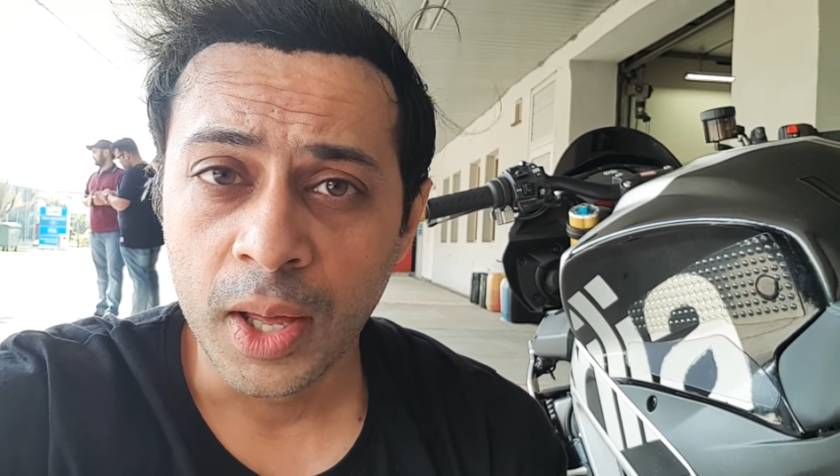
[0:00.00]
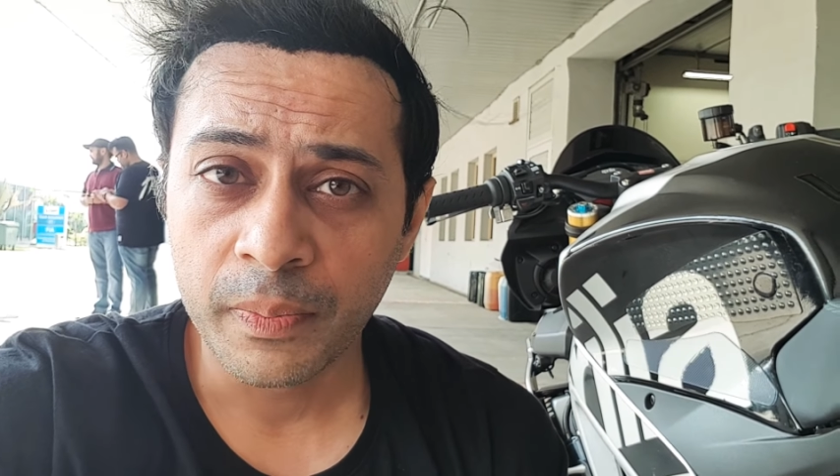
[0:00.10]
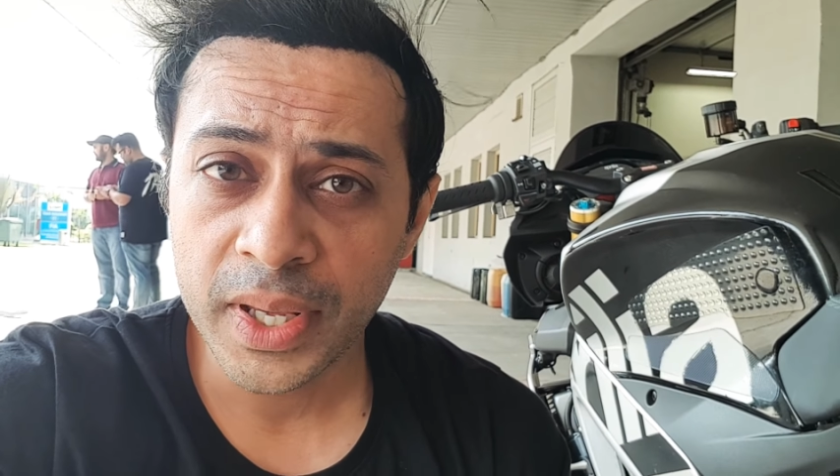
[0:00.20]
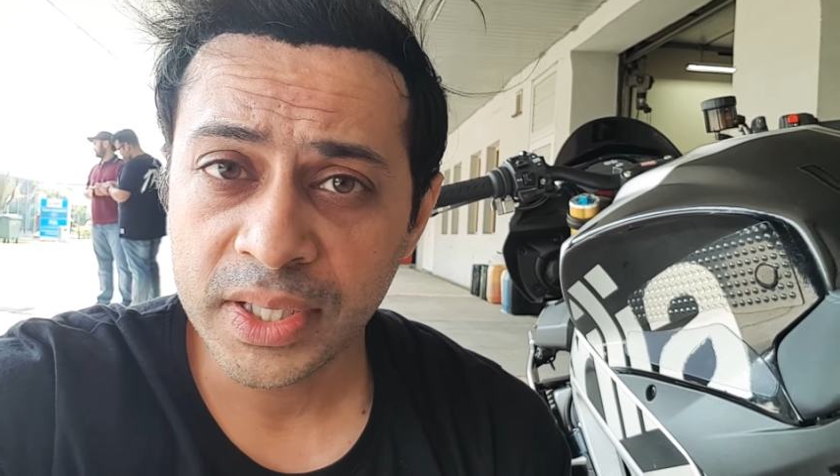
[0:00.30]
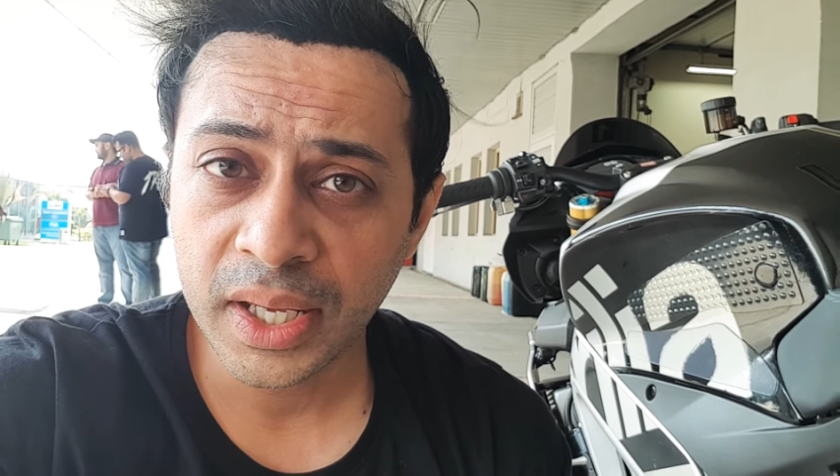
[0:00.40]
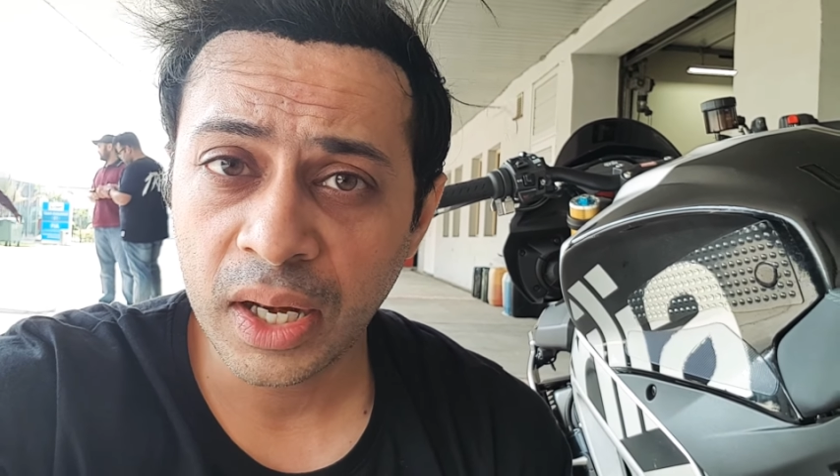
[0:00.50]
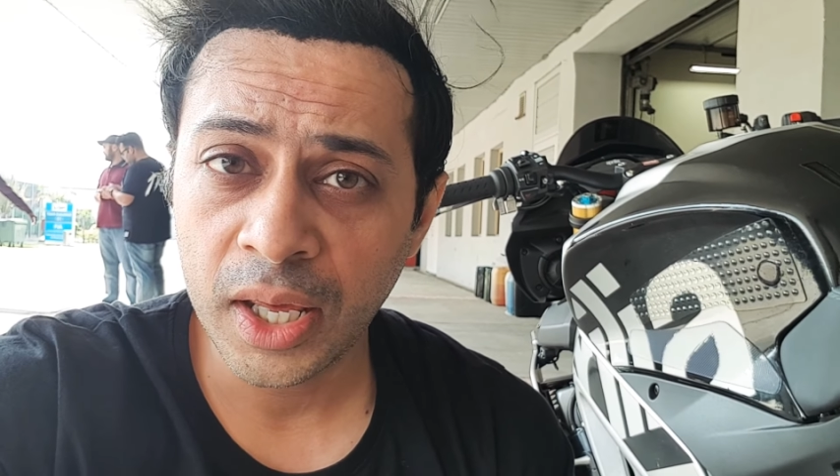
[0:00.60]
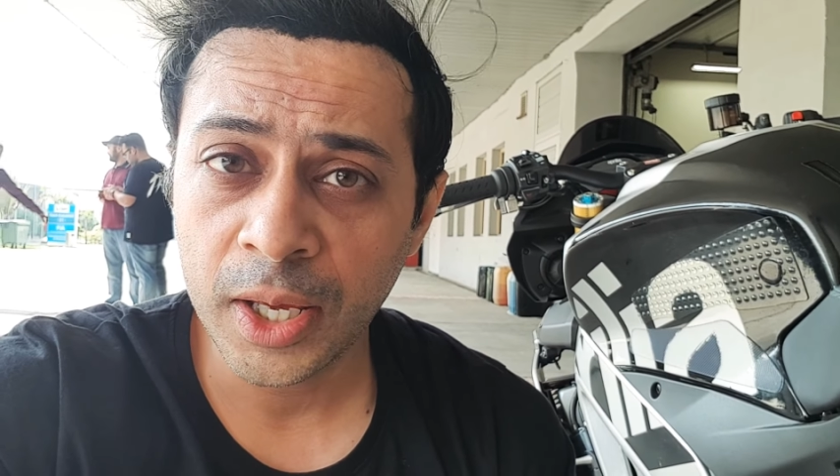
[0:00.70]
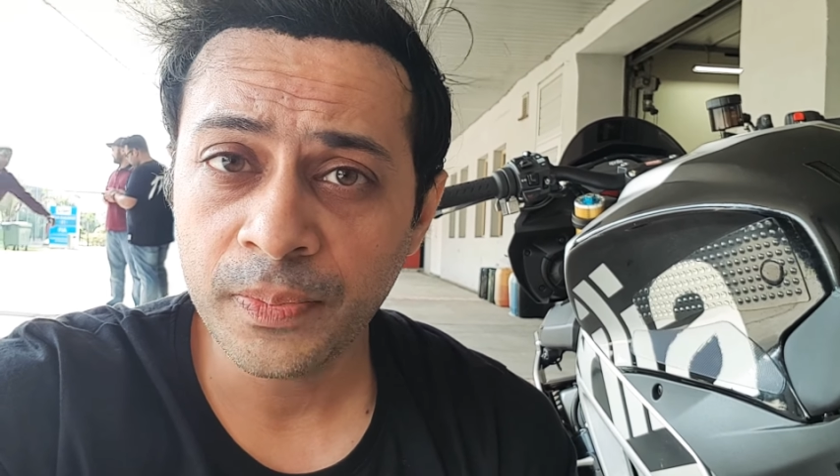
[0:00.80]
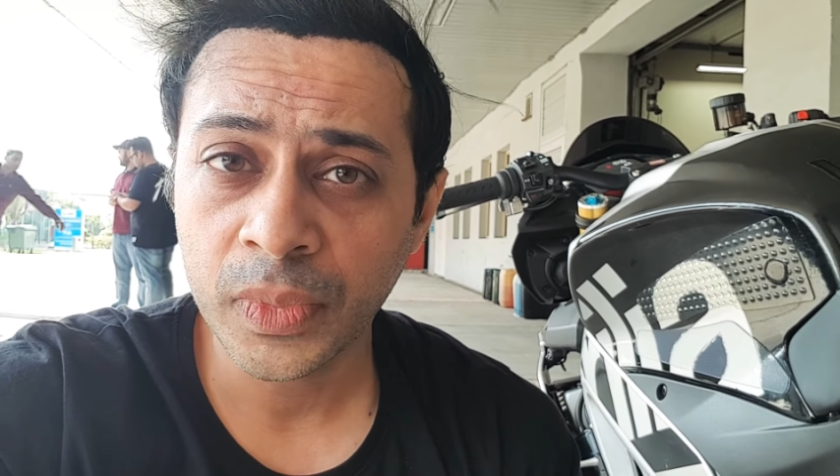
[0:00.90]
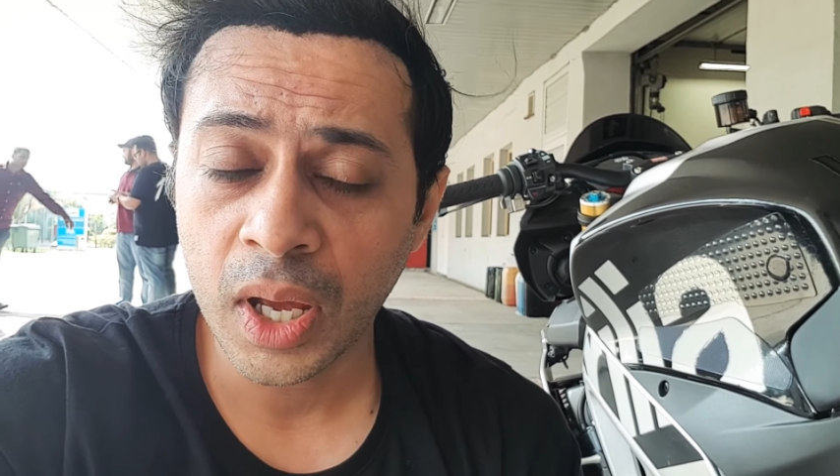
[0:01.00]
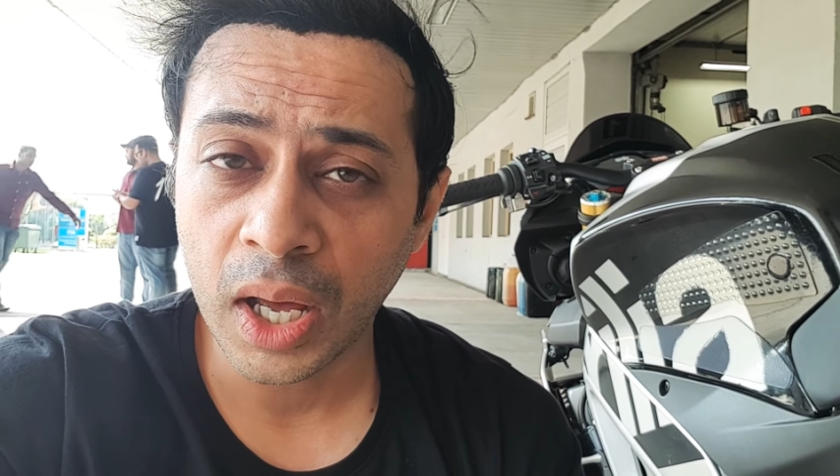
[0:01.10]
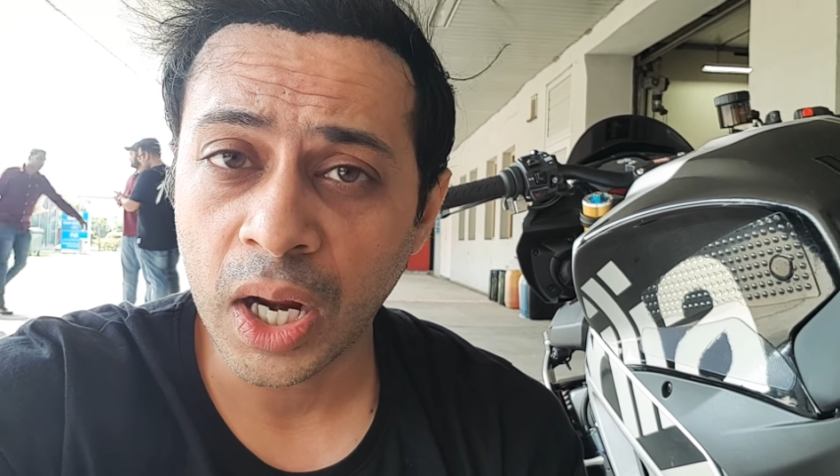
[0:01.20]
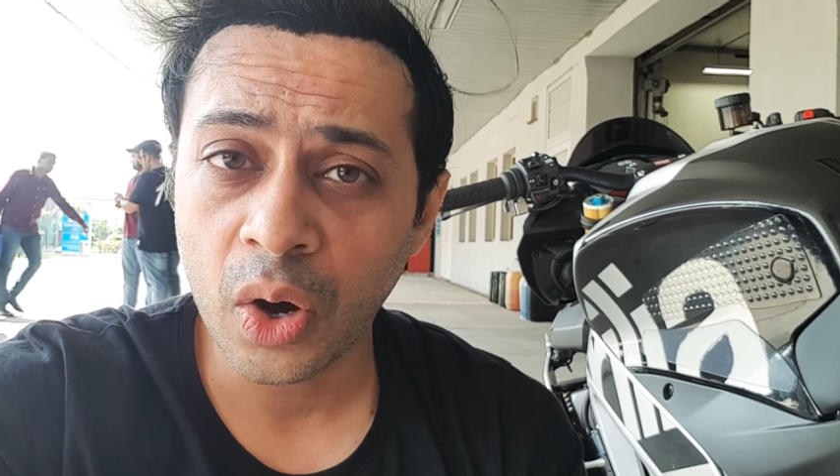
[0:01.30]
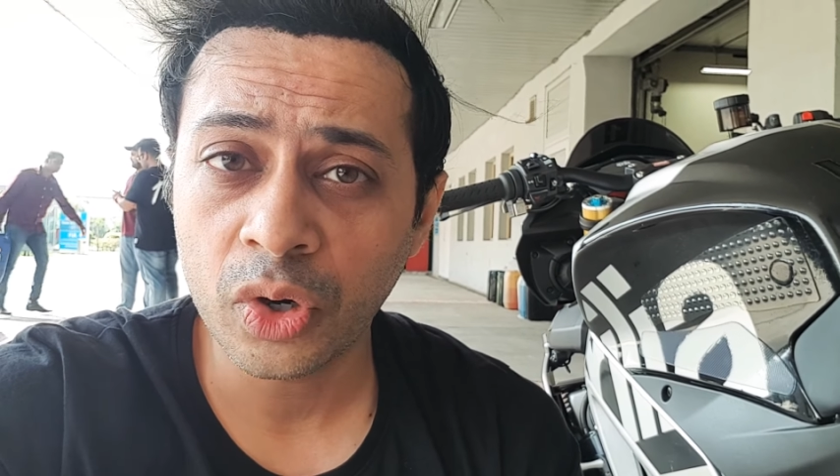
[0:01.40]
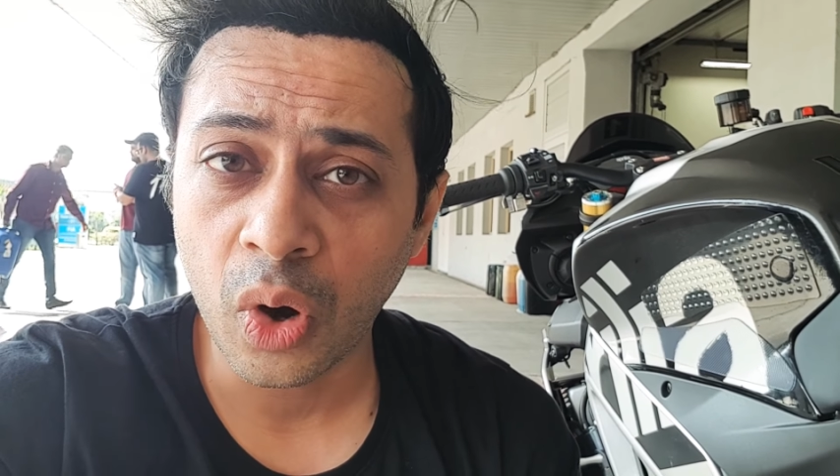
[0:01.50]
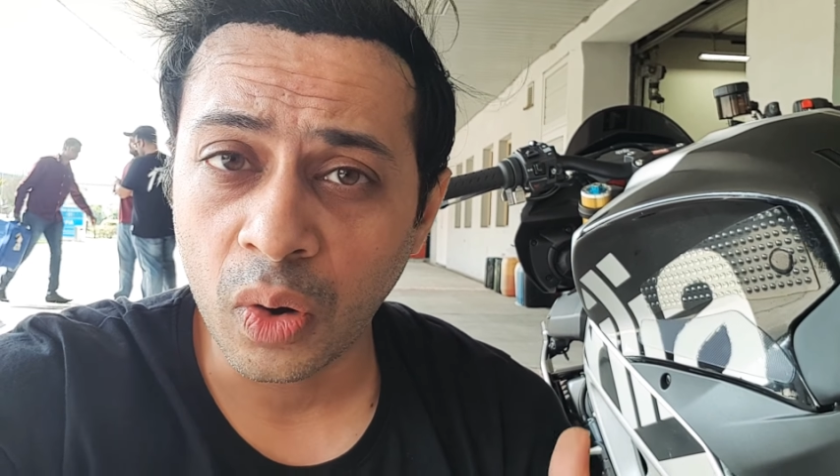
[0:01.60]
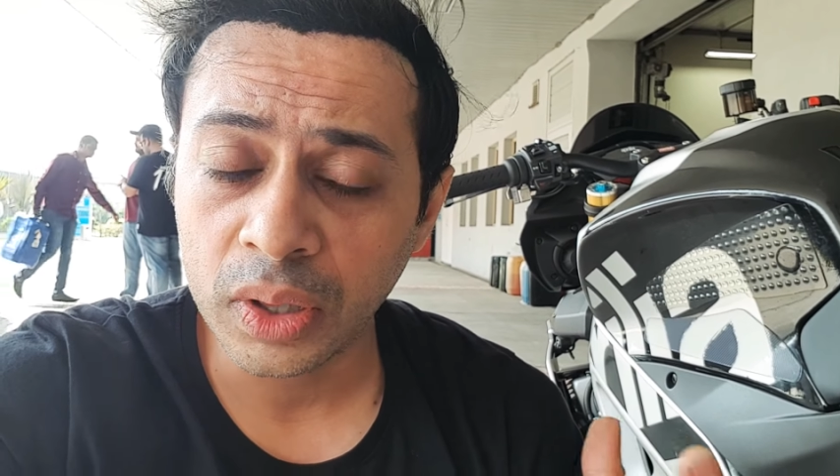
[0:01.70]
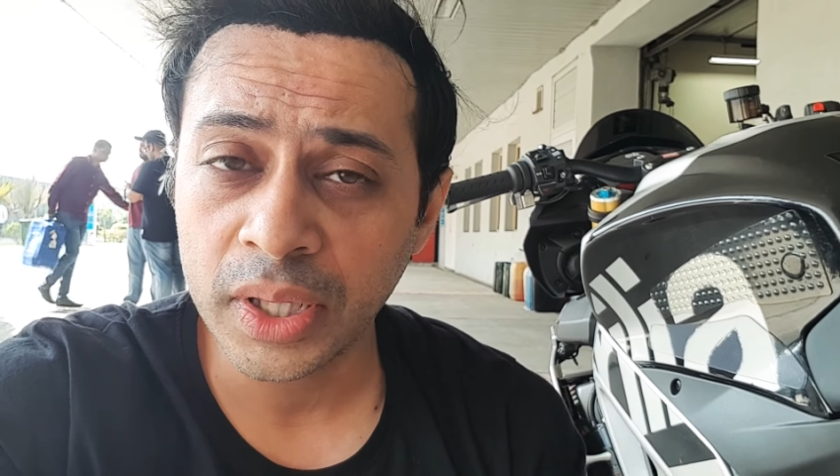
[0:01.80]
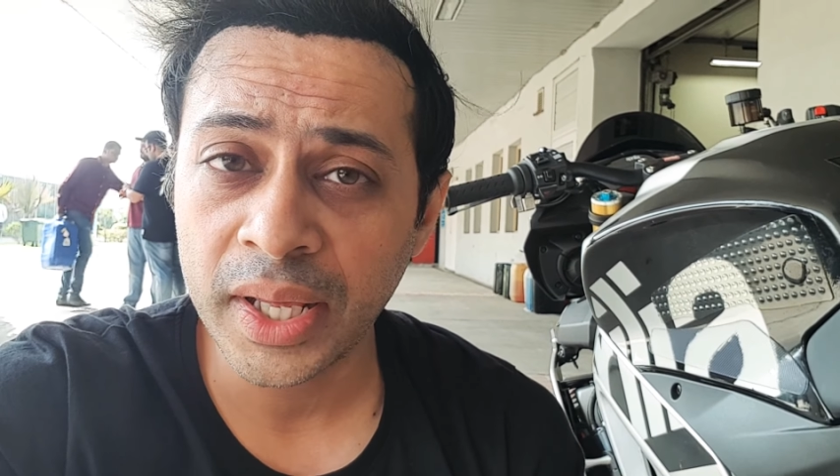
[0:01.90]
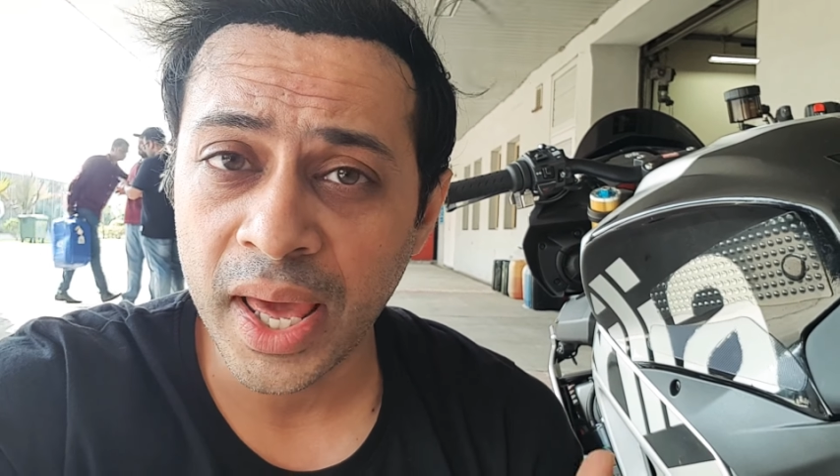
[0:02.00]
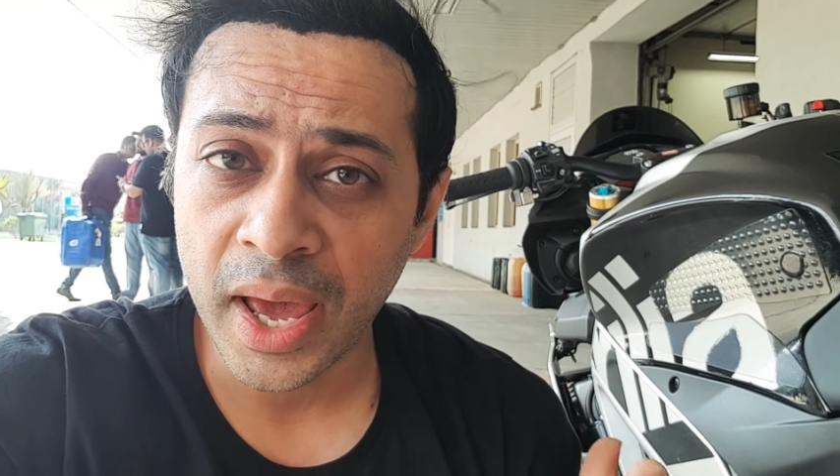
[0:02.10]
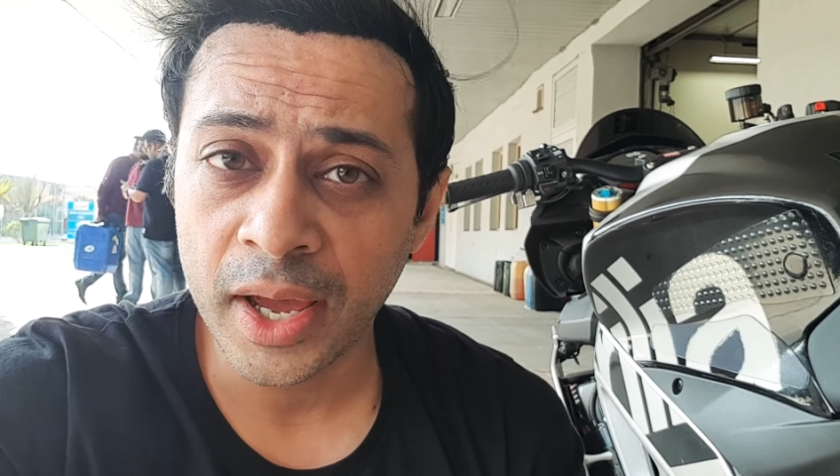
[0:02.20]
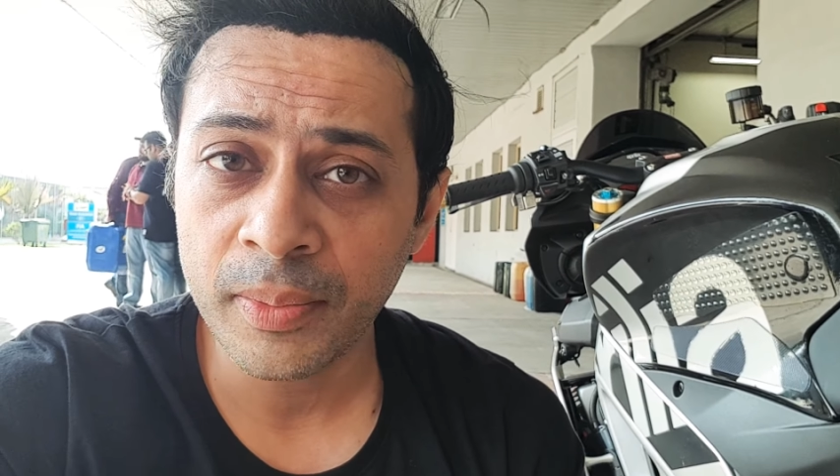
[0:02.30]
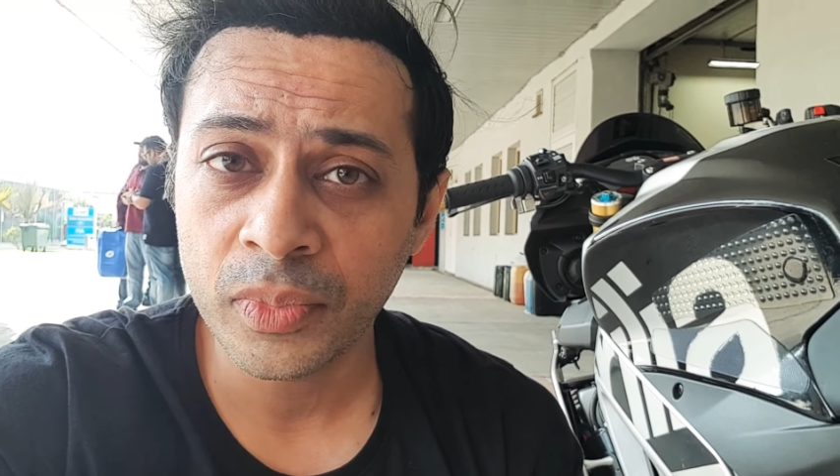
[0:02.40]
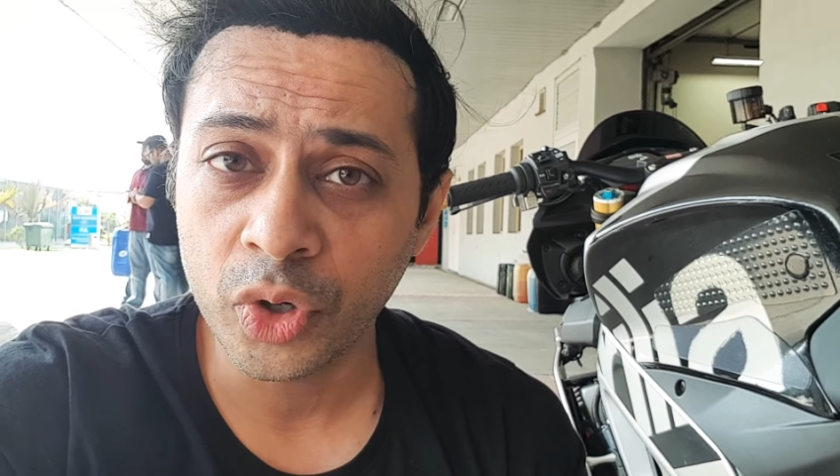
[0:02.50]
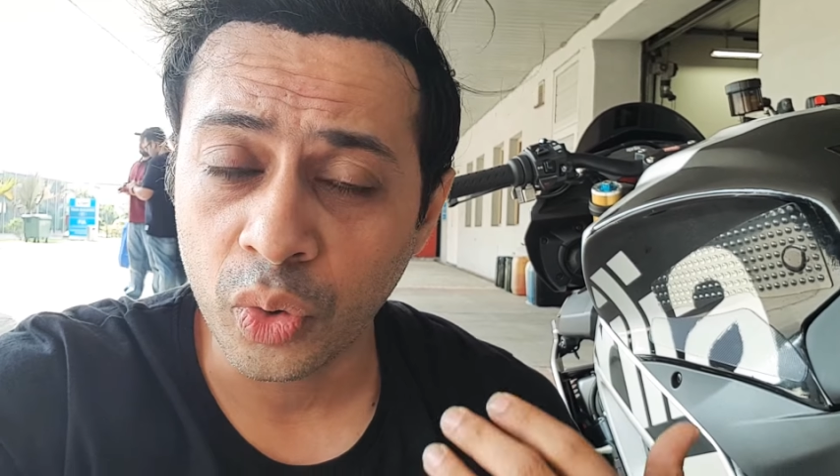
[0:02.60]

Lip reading: basically allowed all the air